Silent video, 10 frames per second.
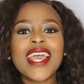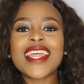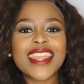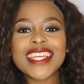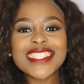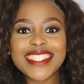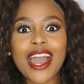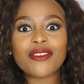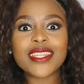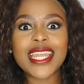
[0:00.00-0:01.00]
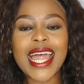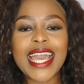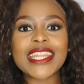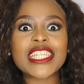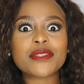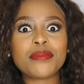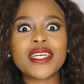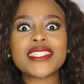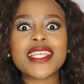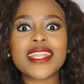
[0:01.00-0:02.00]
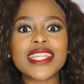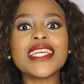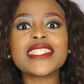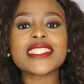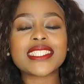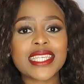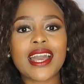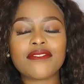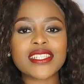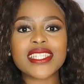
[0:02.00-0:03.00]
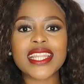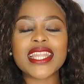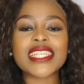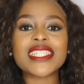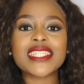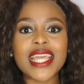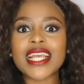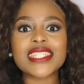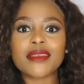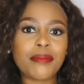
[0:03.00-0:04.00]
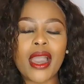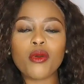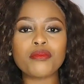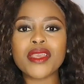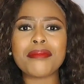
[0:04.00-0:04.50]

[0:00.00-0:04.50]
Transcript: Then down the line, this person then discovers that there's things about me,